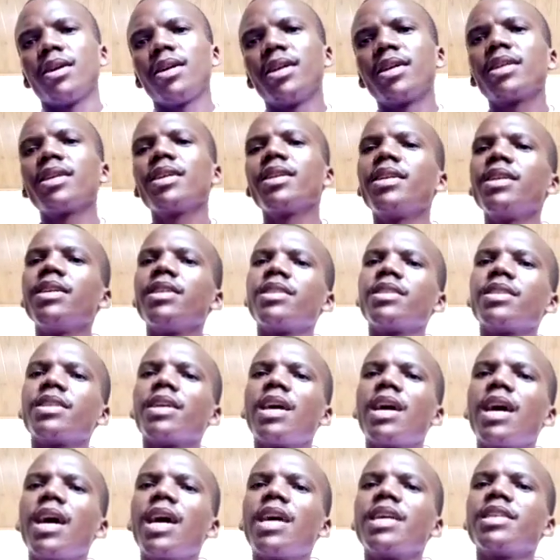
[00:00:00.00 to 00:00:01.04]
Read it
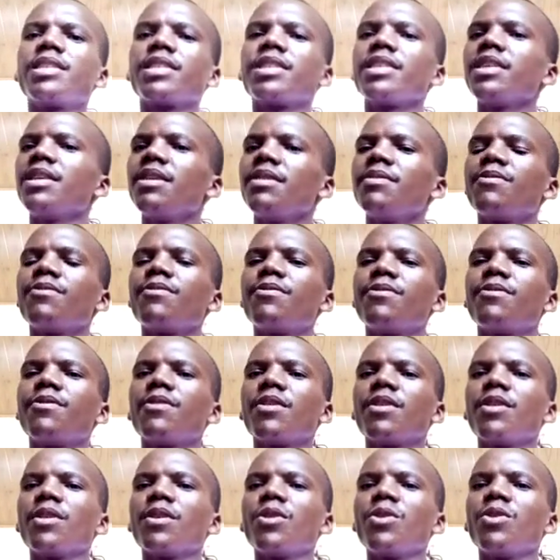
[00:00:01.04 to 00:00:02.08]
as if
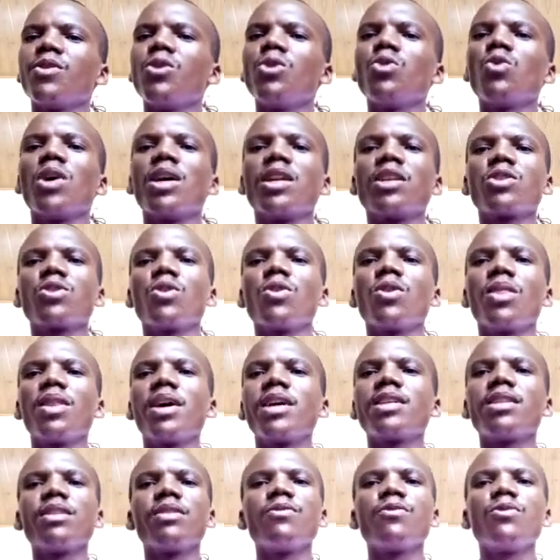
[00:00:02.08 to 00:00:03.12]
you are told
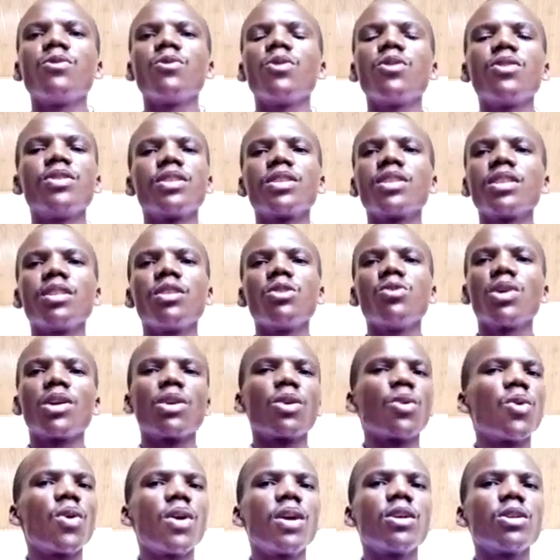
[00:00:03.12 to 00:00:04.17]
that if you don't read, you are
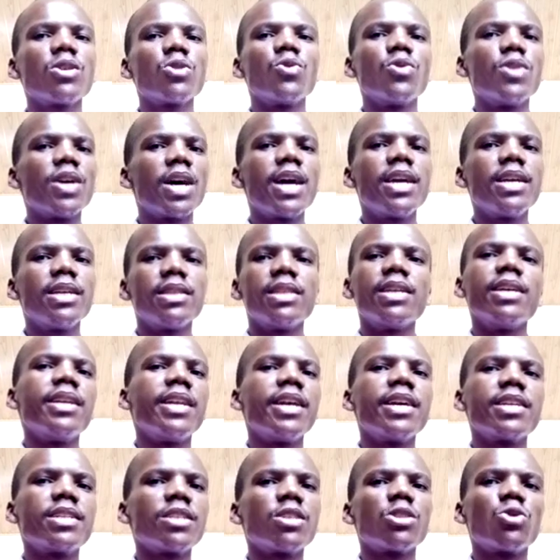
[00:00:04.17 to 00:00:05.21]
going to die in the
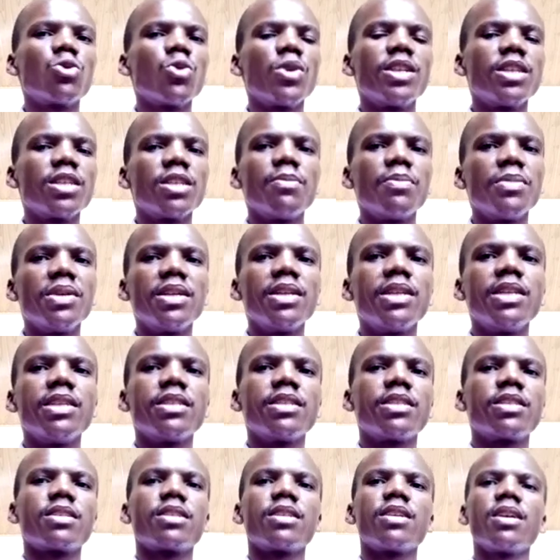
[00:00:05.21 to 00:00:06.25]
next 20
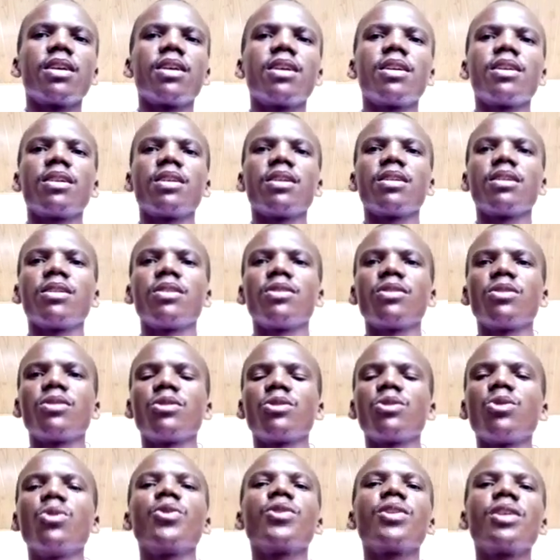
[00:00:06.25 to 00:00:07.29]
minutes.
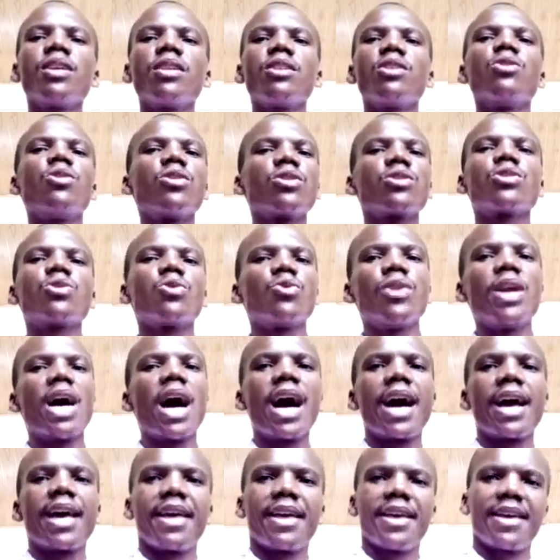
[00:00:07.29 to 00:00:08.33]
So read not to
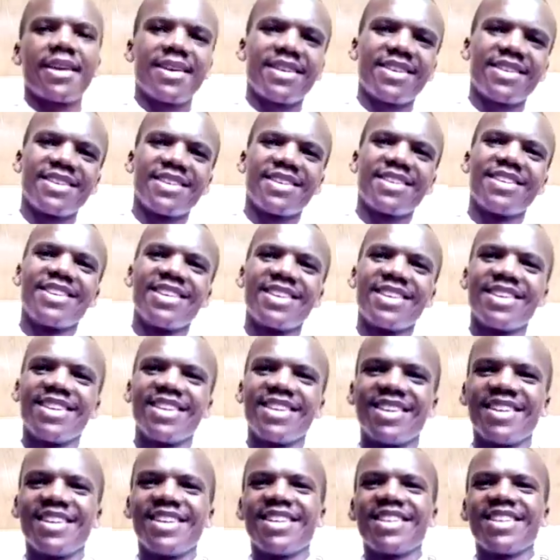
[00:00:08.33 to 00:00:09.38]
die.
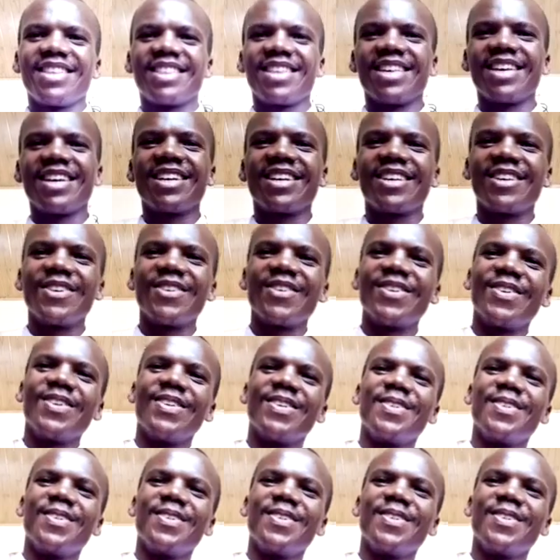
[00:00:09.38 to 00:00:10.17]
Thank you.